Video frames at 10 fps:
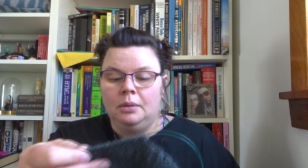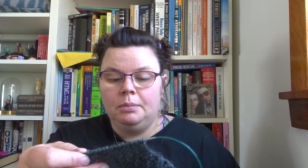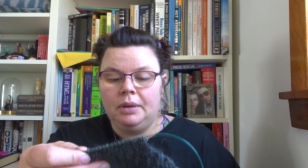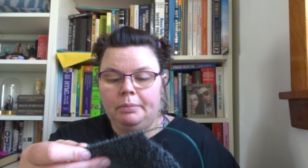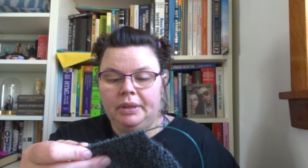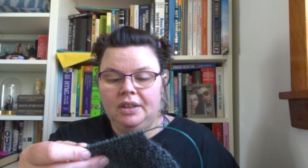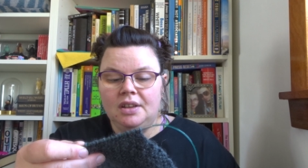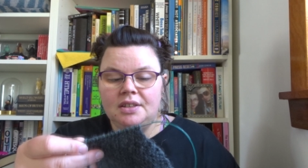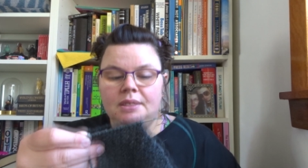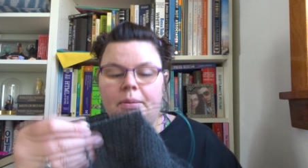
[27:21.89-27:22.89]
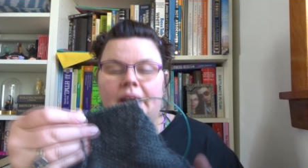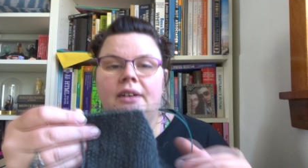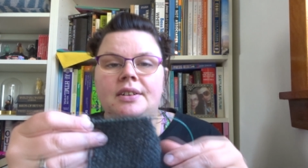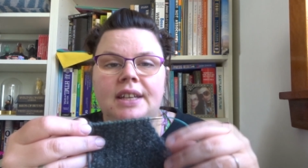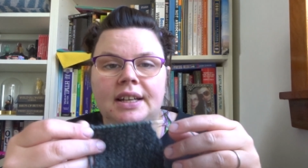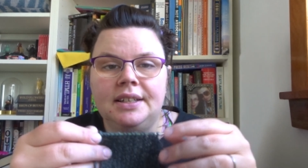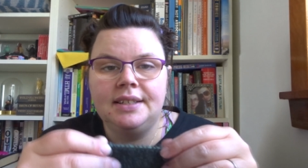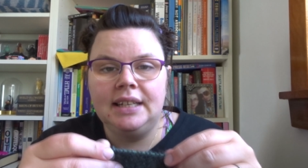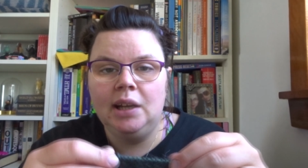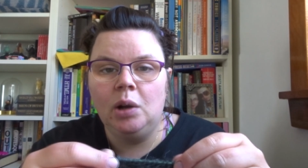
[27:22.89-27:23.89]
but because the pattern said
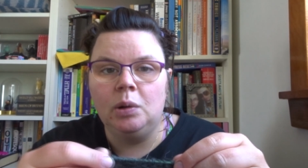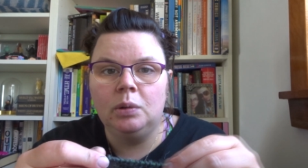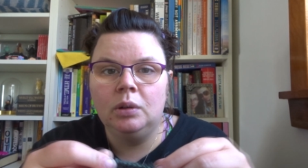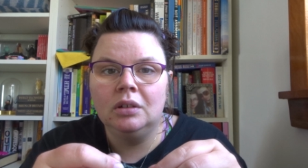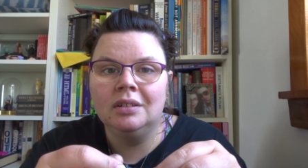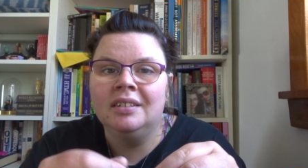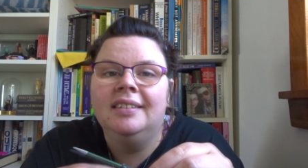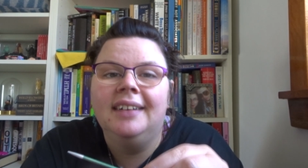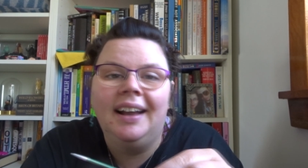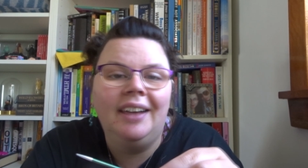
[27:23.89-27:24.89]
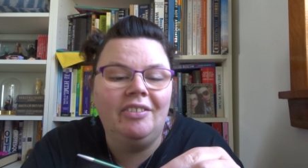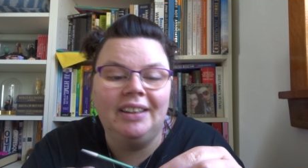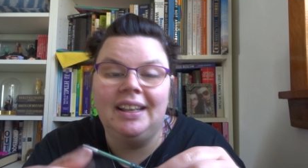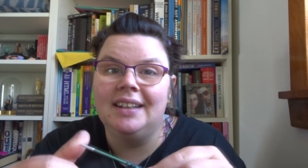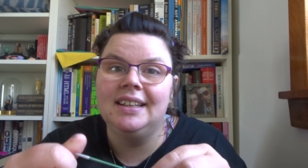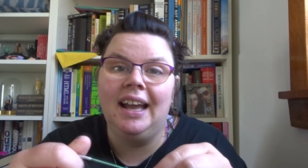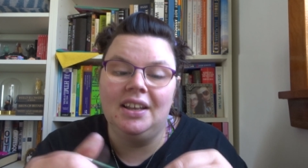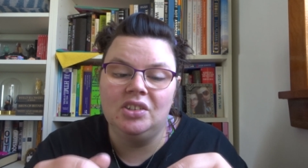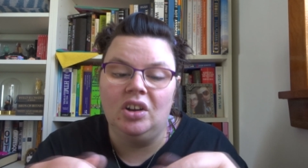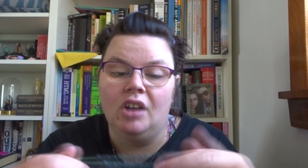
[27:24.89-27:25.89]
CO, I read that as
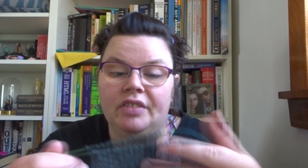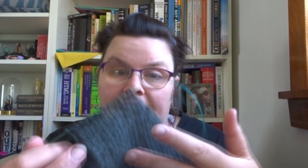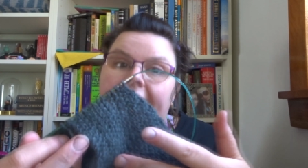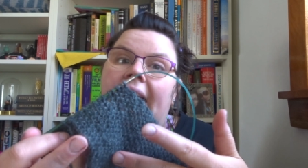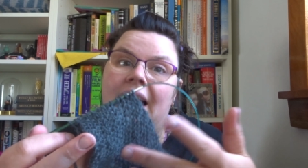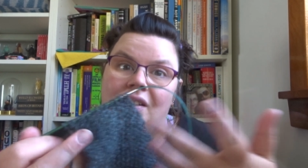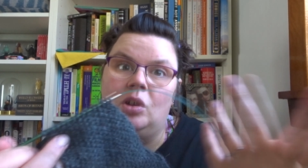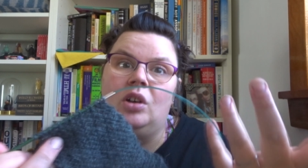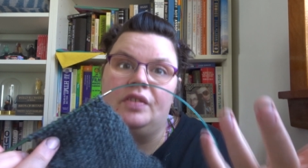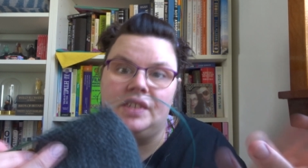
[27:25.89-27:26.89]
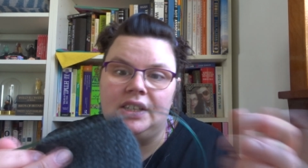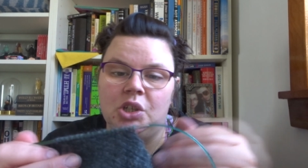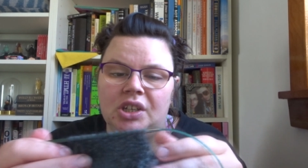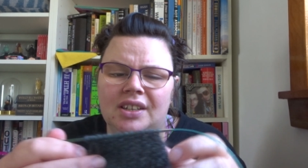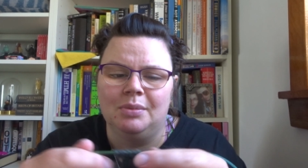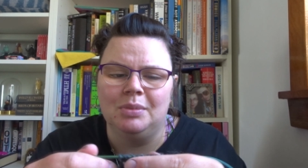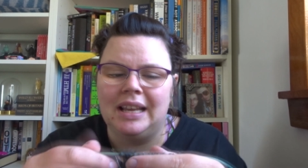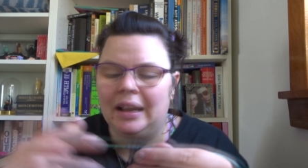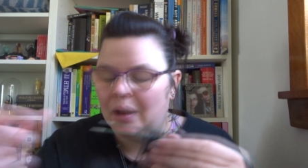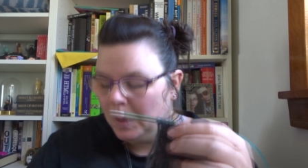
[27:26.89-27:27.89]
cast off, and I cast off stitches and was
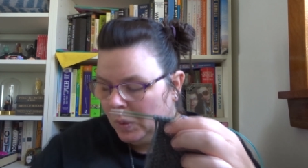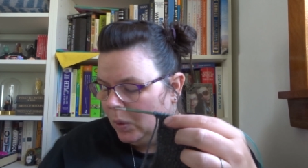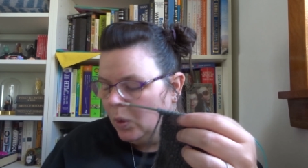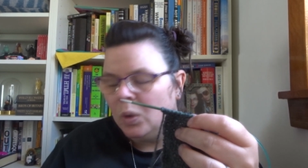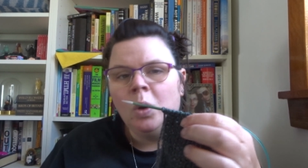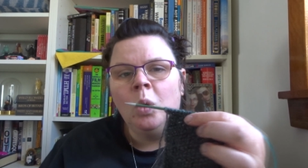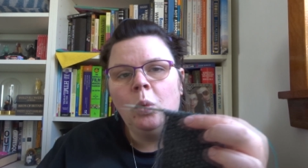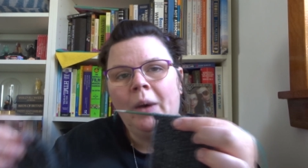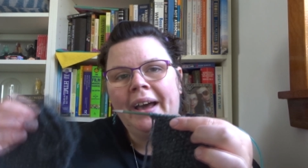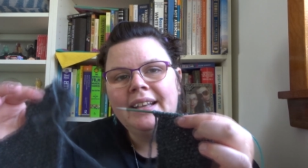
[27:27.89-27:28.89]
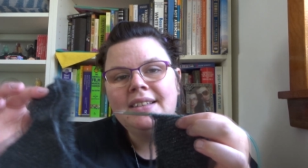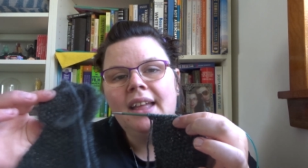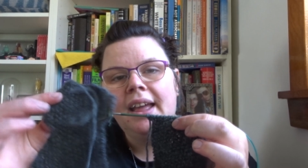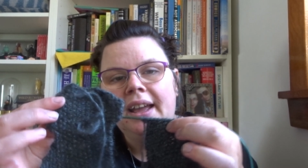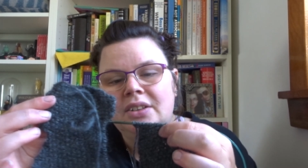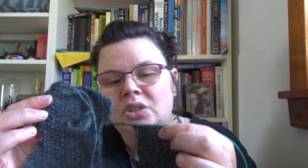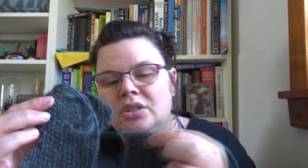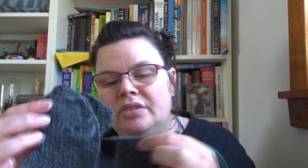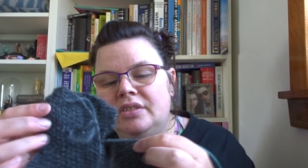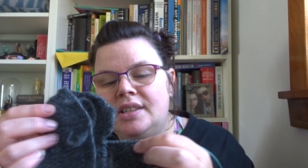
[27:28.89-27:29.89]
like, why is the head 2
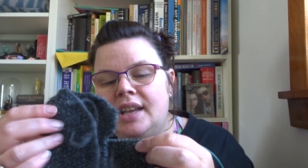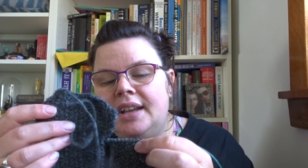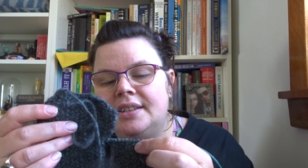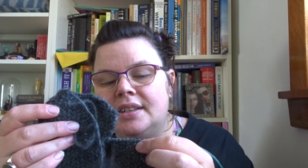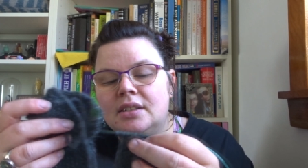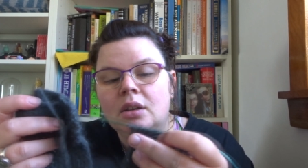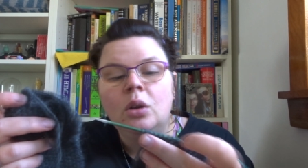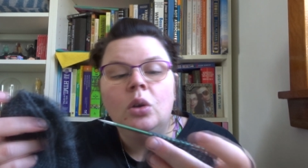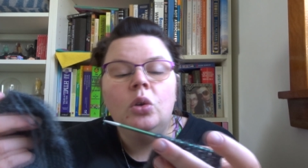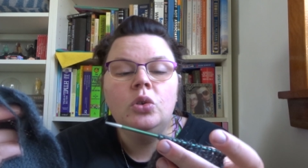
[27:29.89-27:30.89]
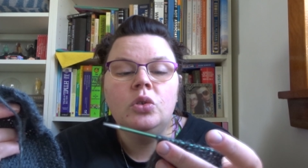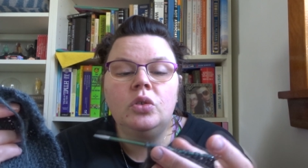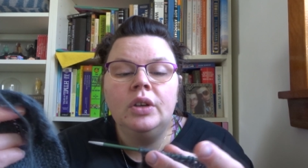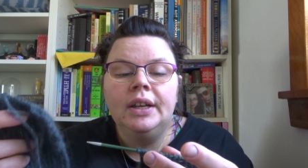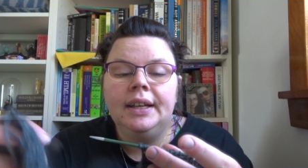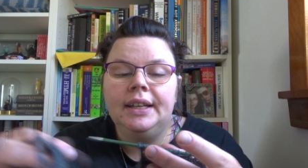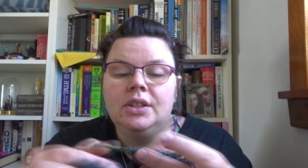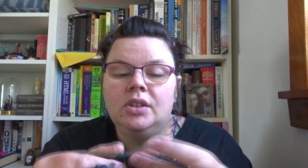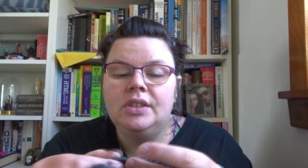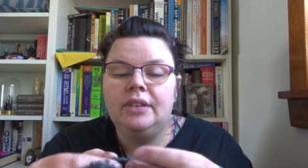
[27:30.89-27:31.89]
different sizes? Oh no, it
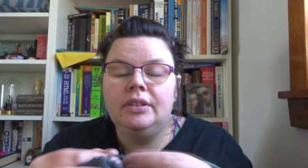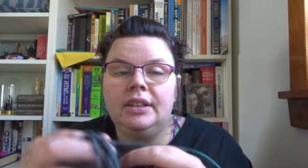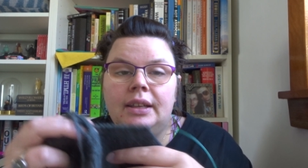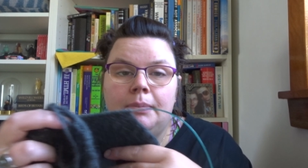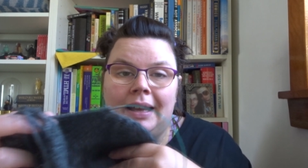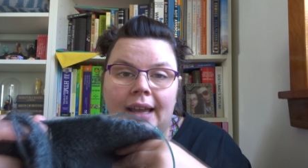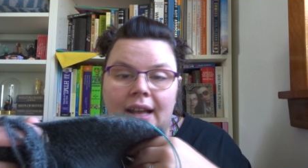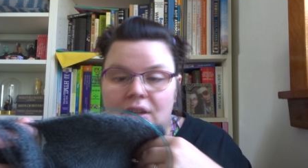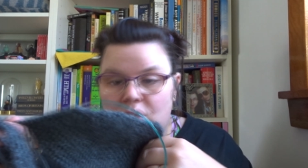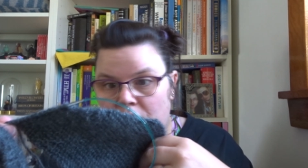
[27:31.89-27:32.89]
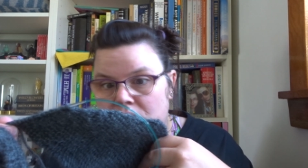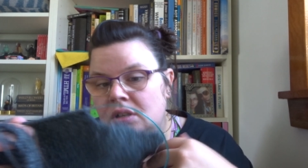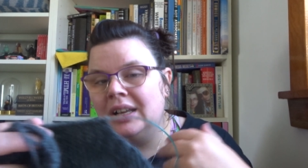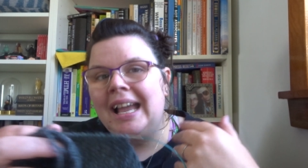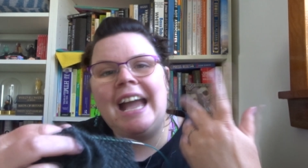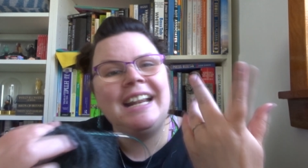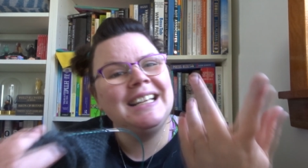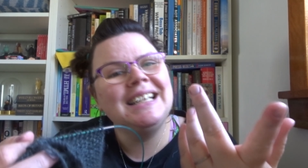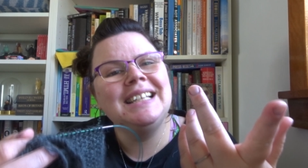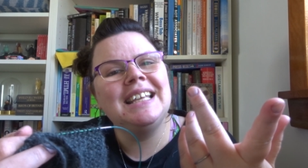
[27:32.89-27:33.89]
turns out that they meant cast on, and it's
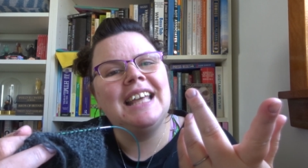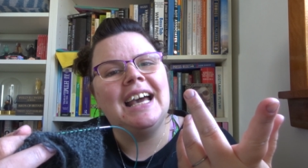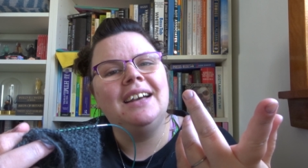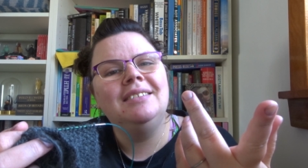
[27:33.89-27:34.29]
things like that.